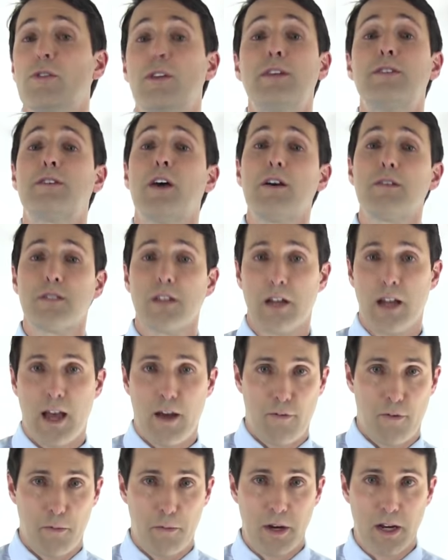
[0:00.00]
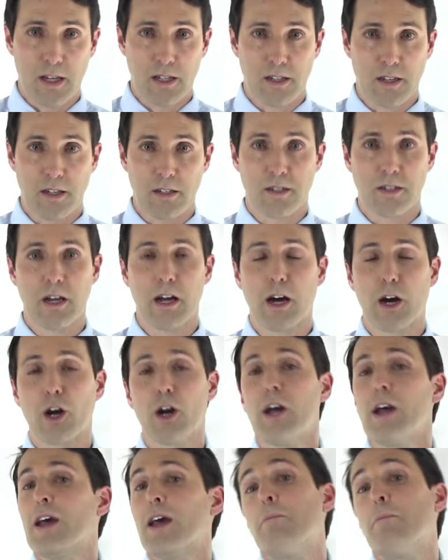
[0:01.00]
that doesn't have a meniscus tear.